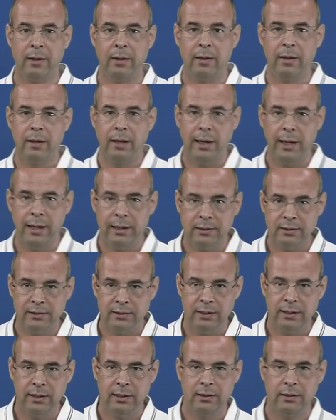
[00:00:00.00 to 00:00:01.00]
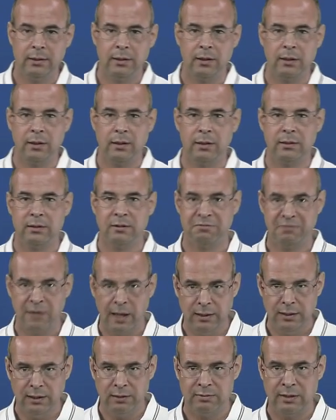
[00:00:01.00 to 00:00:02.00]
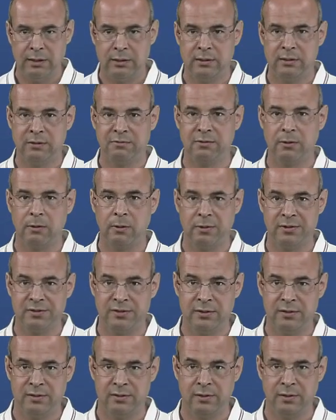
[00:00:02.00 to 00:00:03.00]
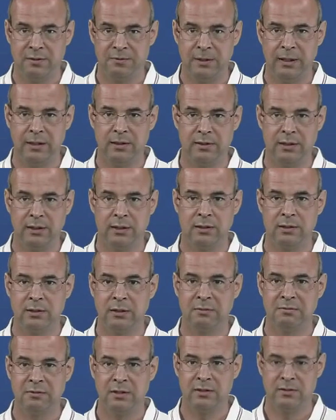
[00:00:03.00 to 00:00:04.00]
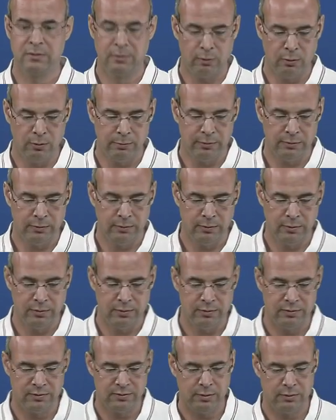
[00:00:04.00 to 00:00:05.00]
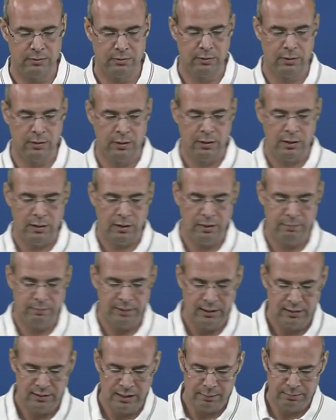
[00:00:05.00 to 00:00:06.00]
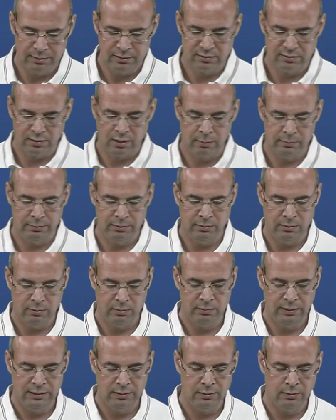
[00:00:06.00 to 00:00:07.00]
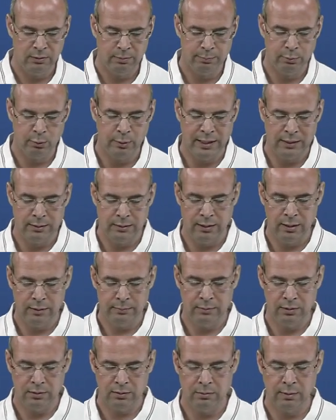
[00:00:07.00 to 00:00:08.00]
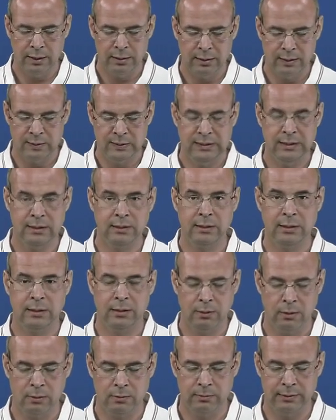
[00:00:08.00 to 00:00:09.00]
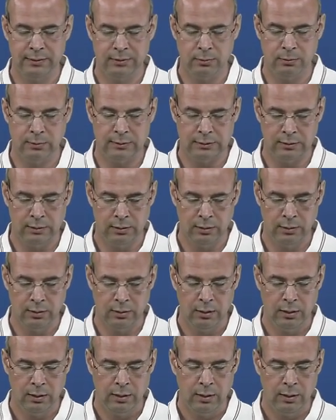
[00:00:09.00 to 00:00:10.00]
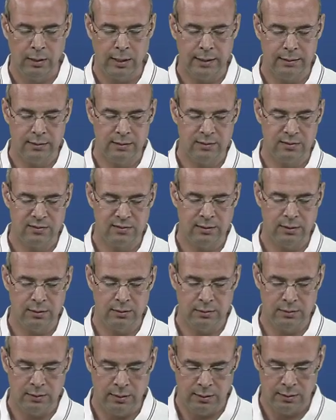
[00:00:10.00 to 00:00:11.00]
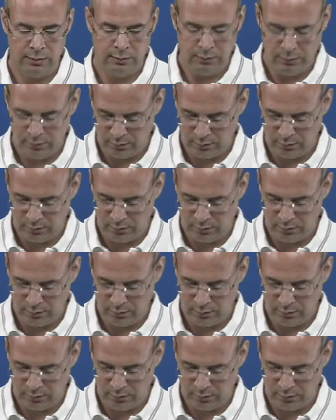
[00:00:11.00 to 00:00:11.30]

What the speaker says: And in defining relative clauses, the indicative is normal. So a made-up example, video puellam quae Latine loquitur. I can see a girl,